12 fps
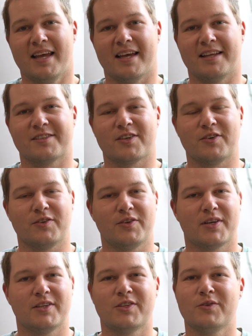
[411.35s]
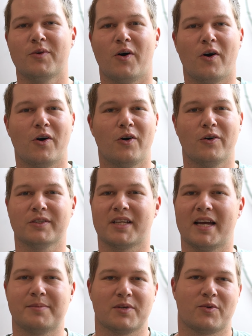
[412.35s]
and so you can do all
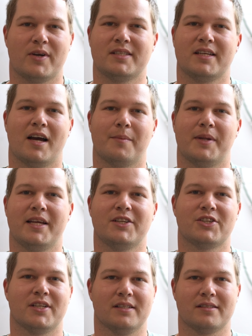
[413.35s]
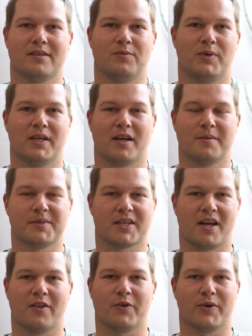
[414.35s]
types of crazy combinations when it comes to
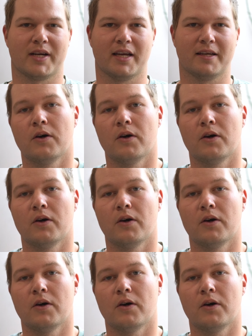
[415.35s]
coloring it.